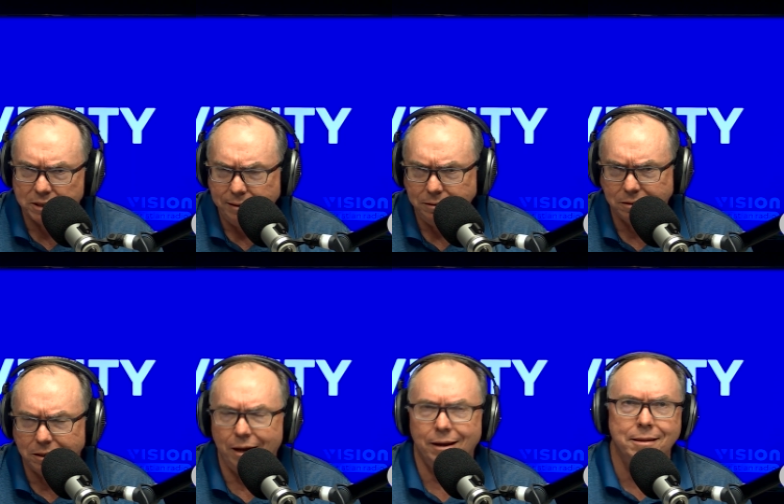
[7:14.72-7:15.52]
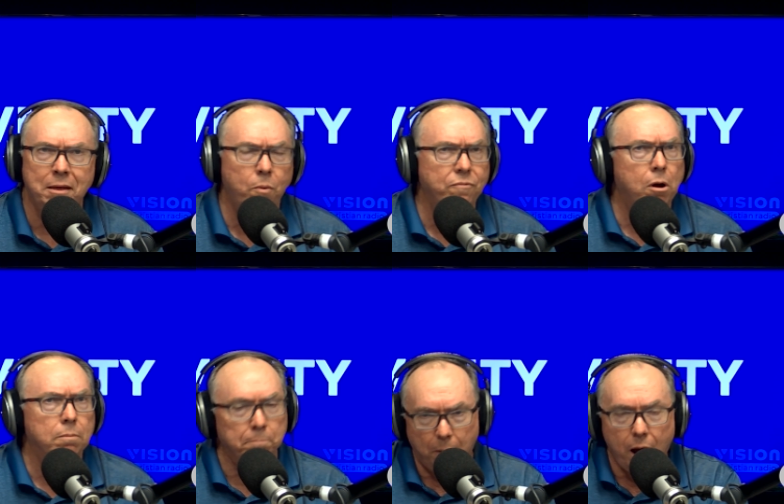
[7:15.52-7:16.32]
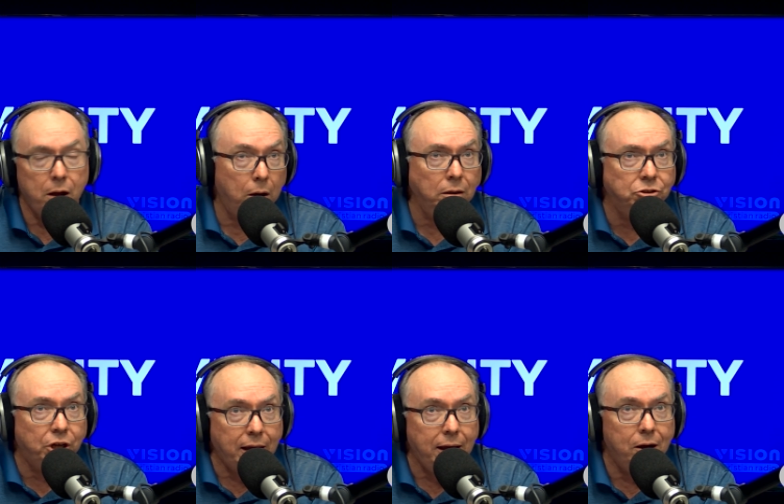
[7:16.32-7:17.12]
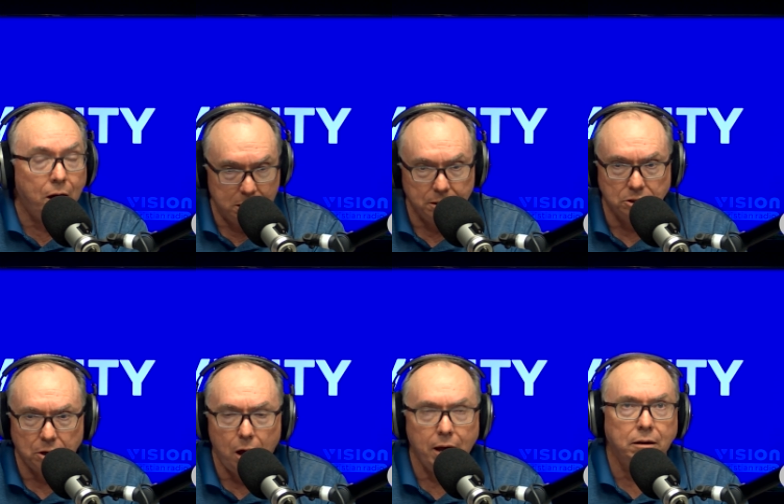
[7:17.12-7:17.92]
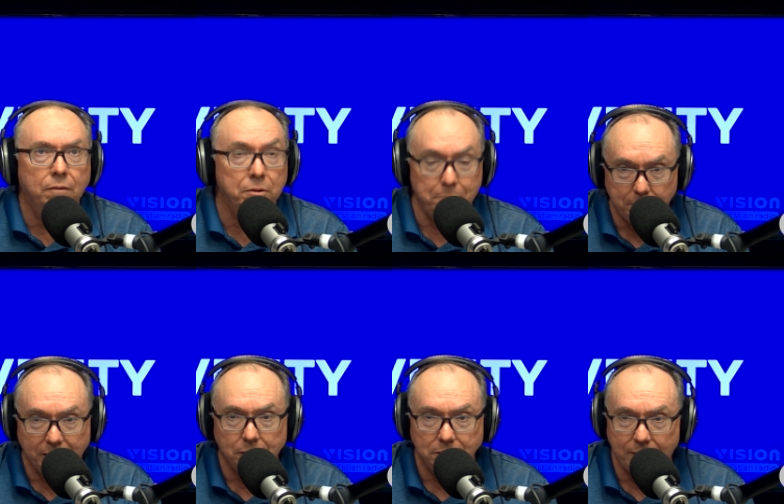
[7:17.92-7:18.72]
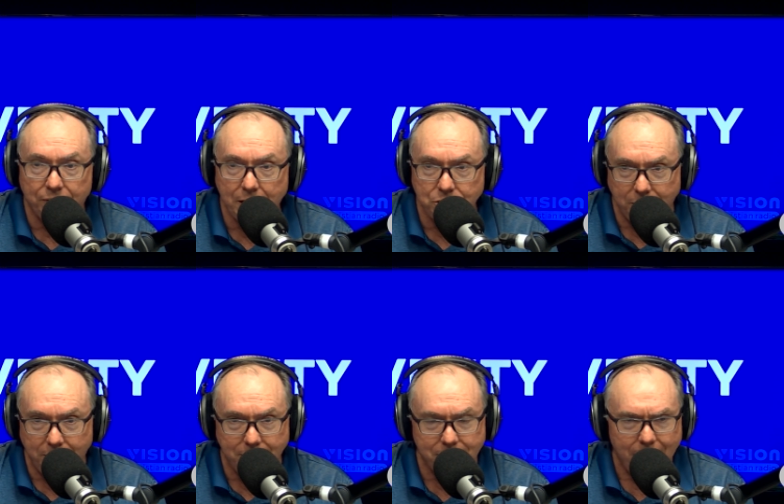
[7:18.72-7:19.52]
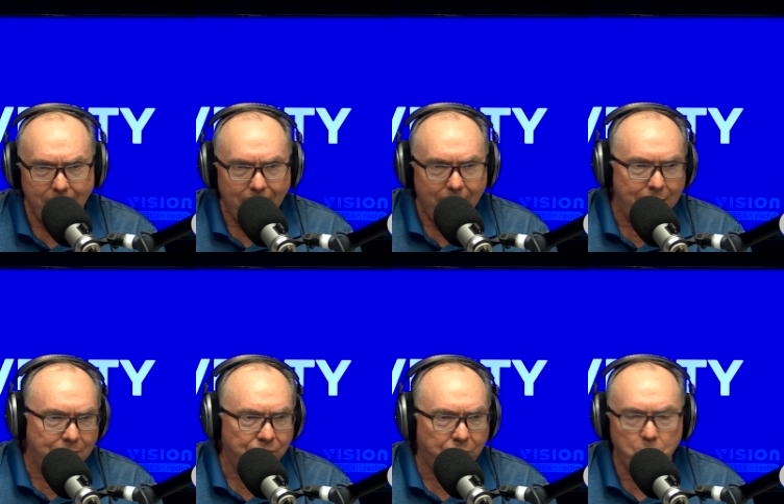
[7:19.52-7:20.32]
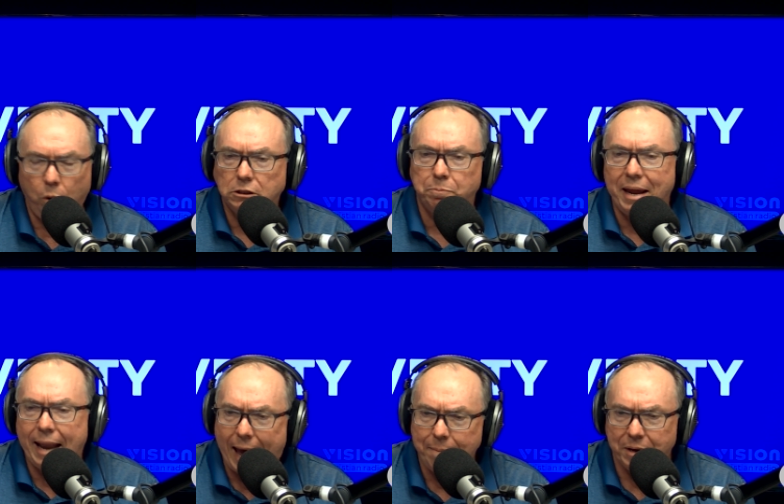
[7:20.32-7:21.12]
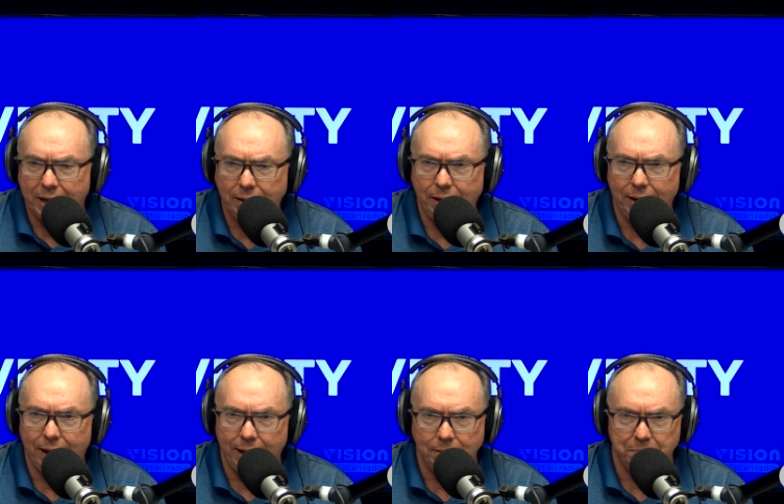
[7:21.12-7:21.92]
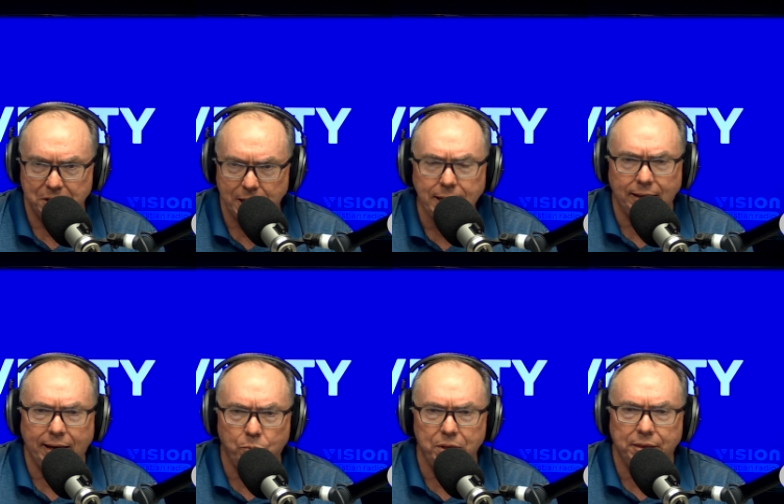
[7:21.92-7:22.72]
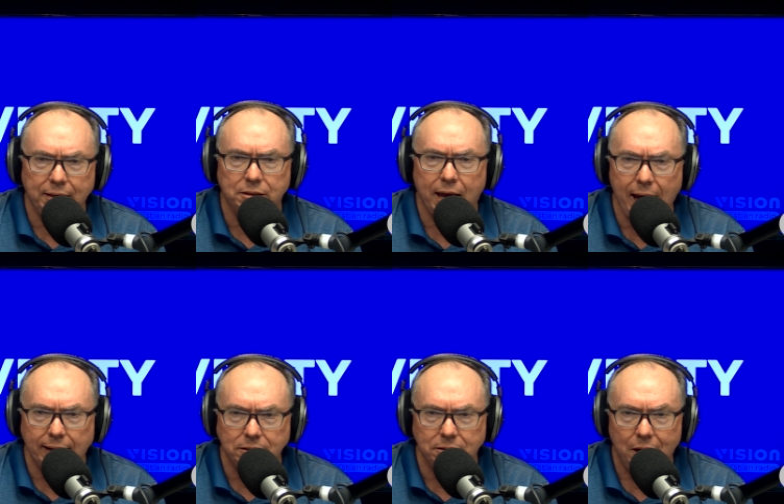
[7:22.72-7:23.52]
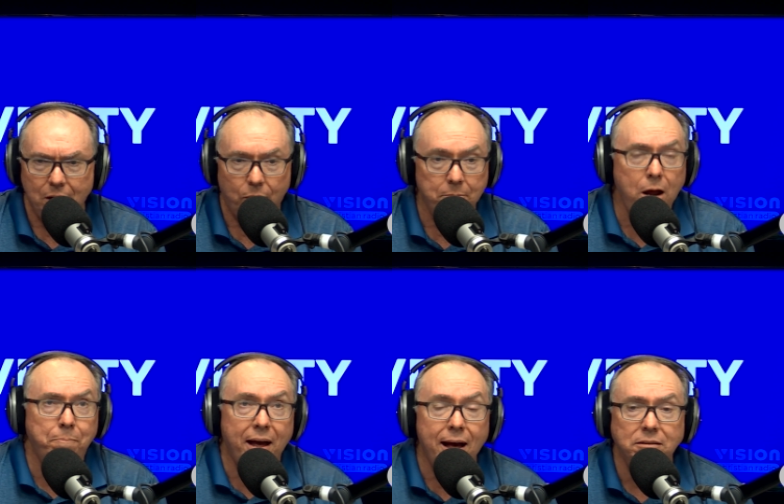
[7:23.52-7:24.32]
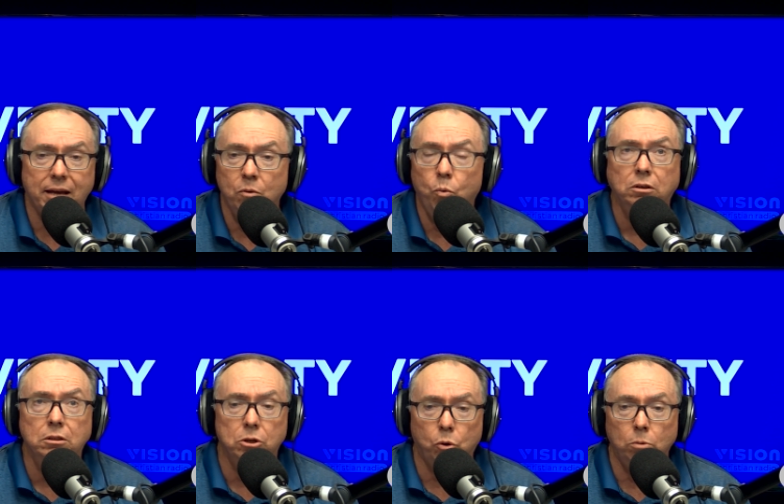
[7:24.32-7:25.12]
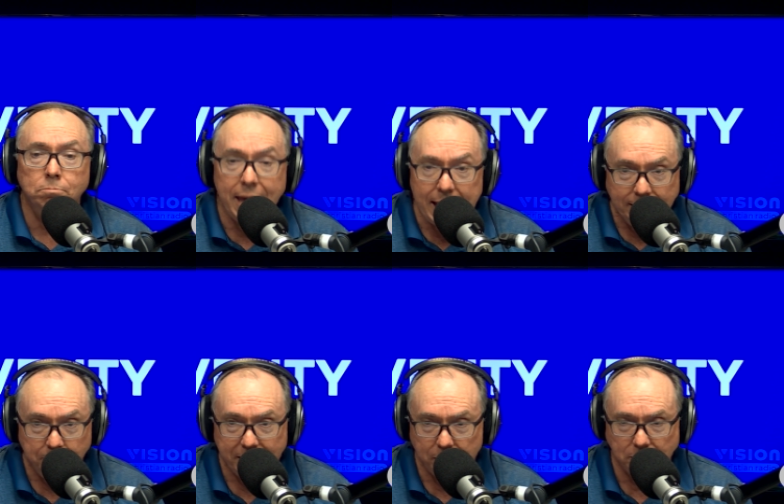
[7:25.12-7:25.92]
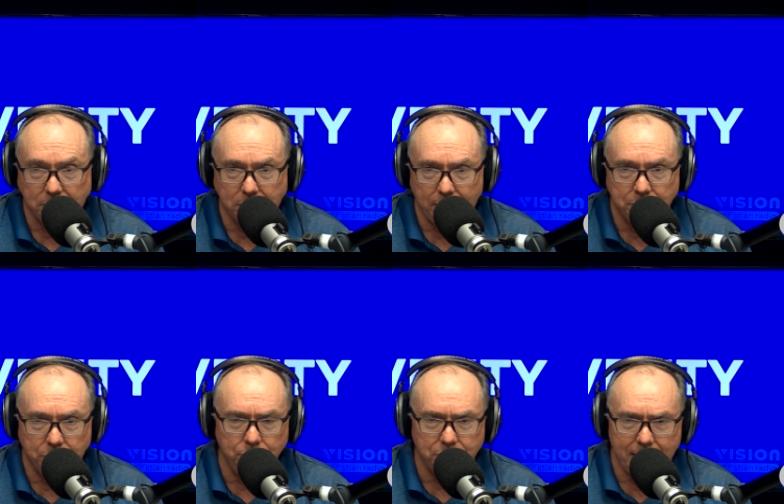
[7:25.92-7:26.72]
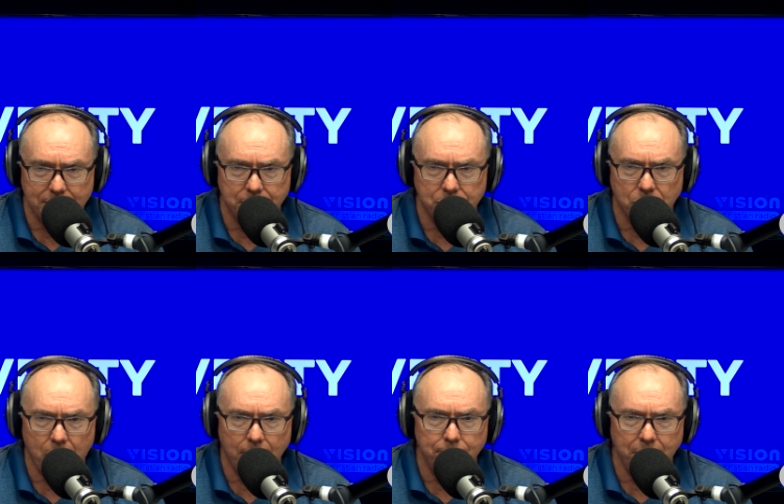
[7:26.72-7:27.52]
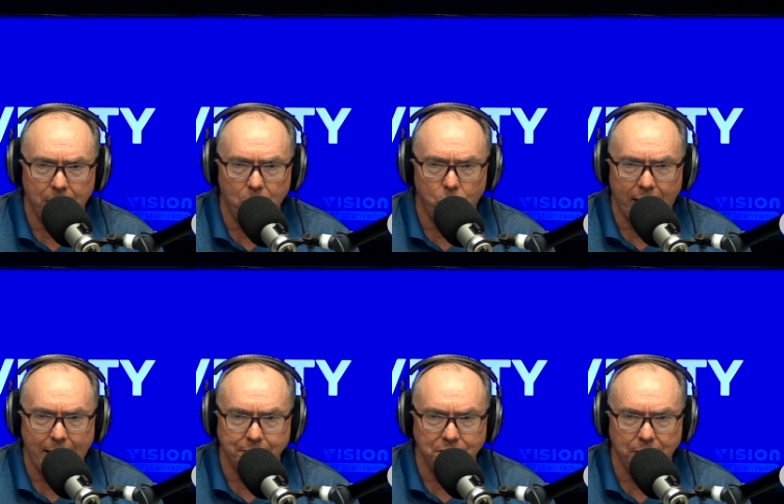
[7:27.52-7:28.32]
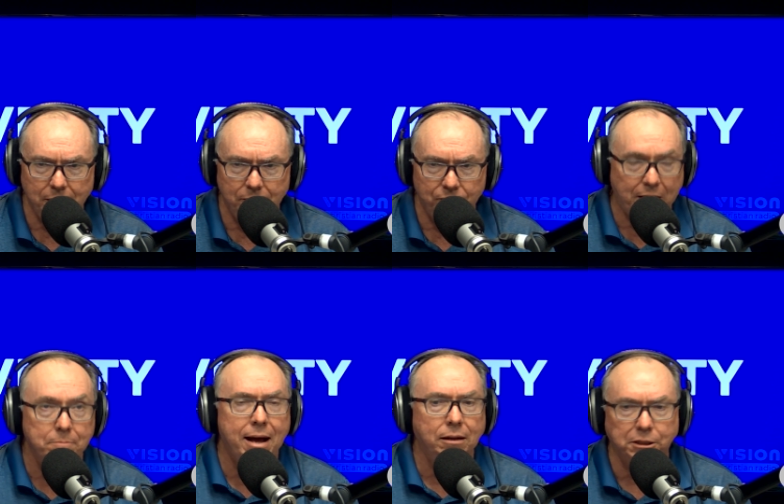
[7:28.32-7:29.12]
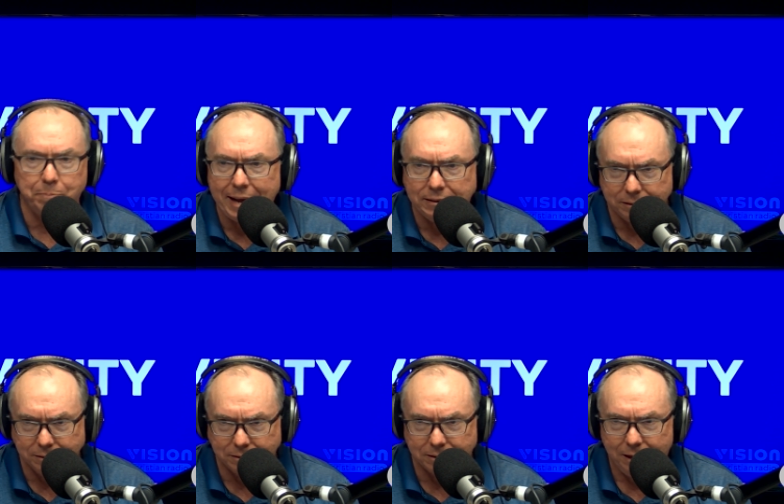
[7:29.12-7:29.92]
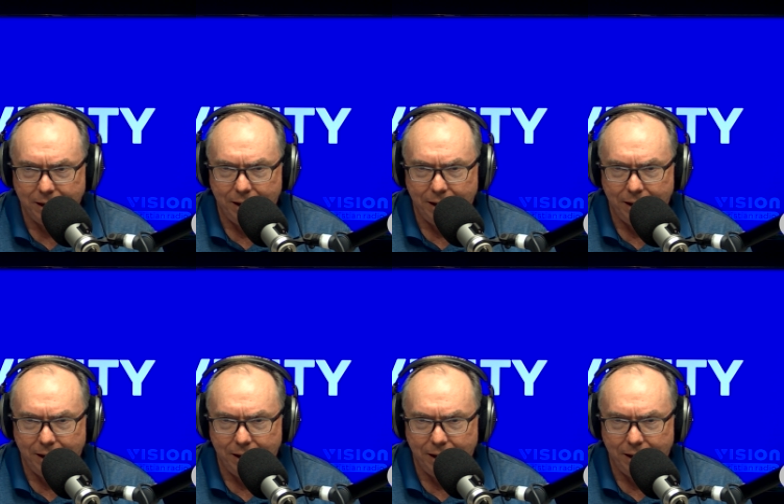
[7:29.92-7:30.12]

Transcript: sense, uh, then we've got biology on the side of the biblical definition. And, and from what's been happening, and particularly with this case, we might be asking, what does it all mean? Because as you start to describe, you know, what happens in female spaces